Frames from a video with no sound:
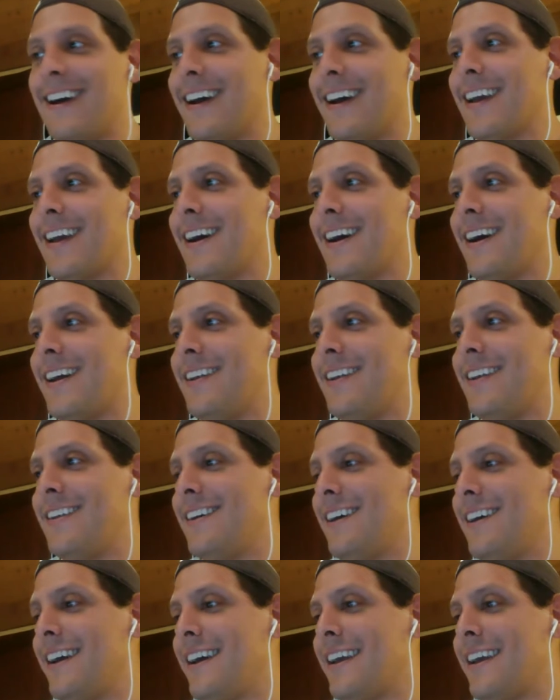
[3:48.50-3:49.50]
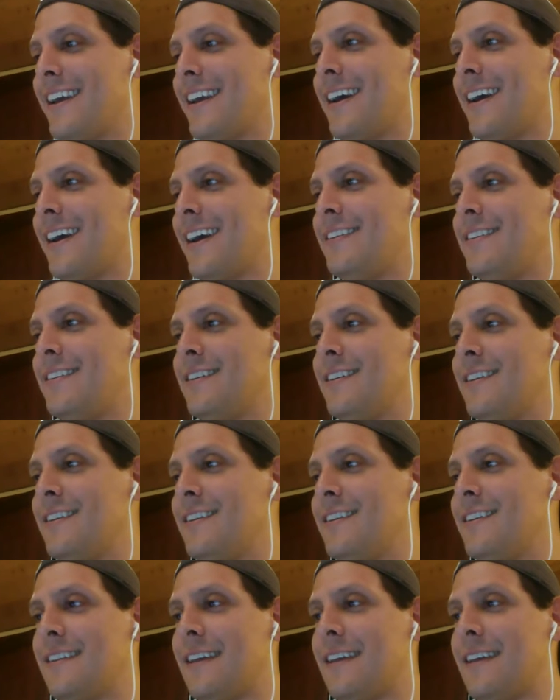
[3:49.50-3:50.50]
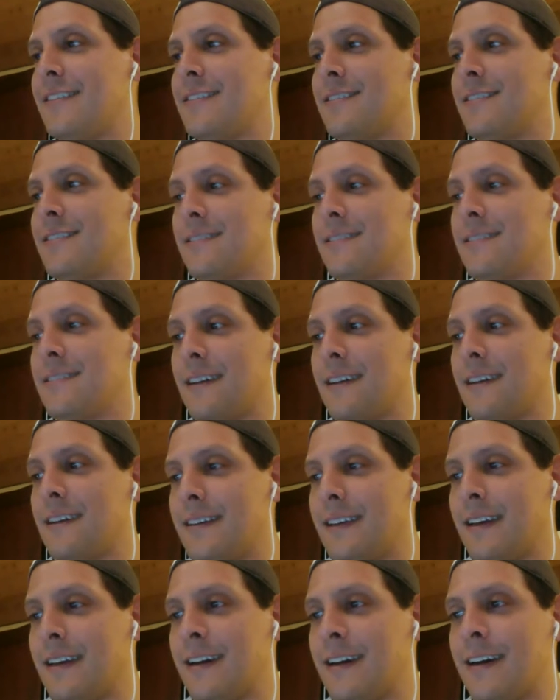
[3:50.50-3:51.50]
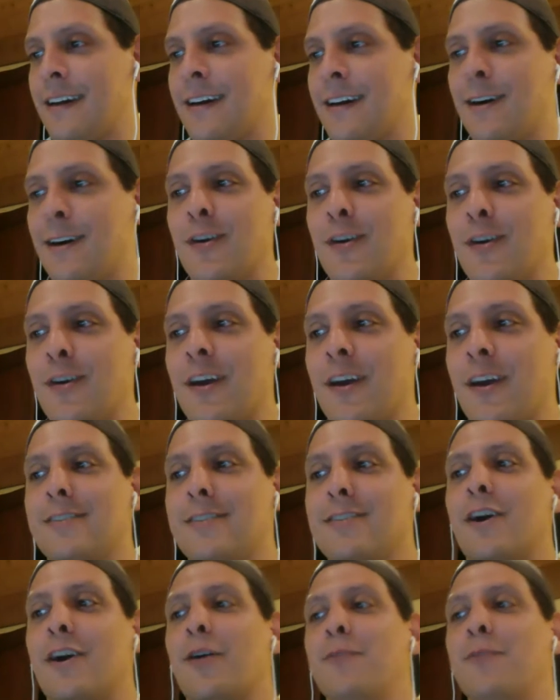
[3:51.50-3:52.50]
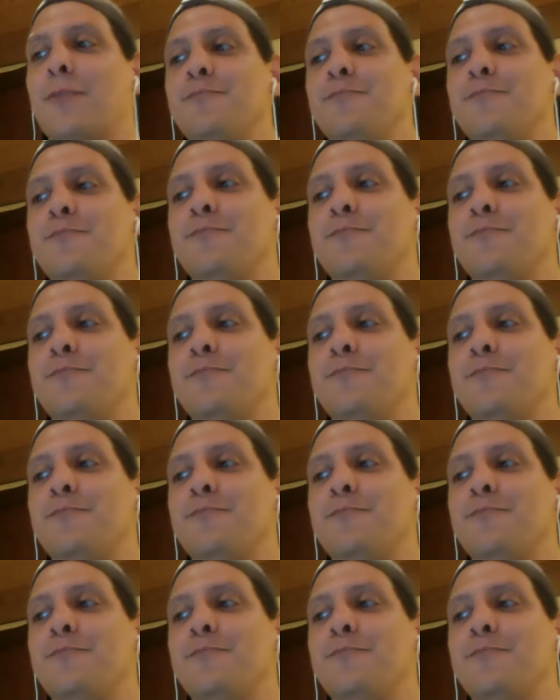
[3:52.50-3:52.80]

I got. That's yeah. Okay, so.